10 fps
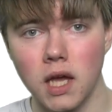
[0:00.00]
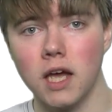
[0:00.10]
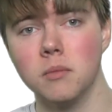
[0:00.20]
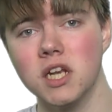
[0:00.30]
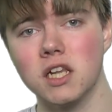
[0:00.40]

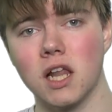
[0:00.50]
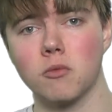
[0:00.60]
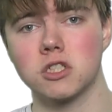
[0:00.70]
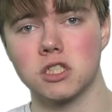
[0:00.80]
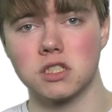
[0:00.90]
In many
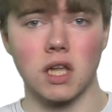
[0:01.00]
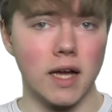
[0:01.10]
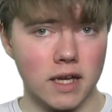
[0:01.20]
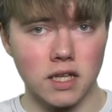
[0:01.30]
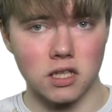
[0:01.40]
languages,
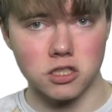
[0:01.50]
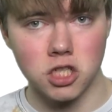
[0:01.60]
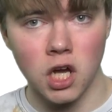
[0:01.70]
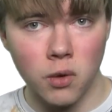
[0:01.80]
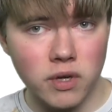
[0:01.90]
like English,
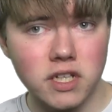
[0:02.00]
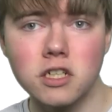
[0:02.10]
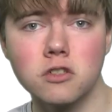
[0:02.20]
we tend